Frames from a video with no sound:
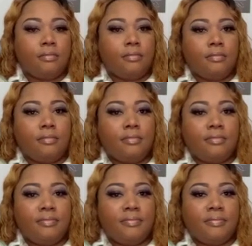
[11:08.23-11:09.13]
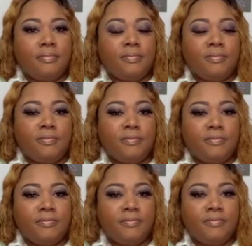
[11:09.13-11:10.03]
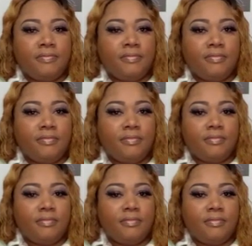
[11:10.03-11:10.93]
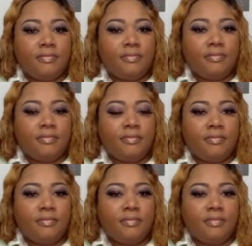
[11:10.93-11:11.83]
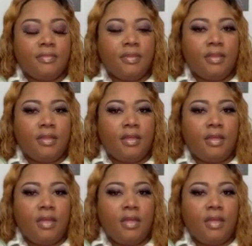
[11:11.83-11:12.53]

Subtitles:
[no speech]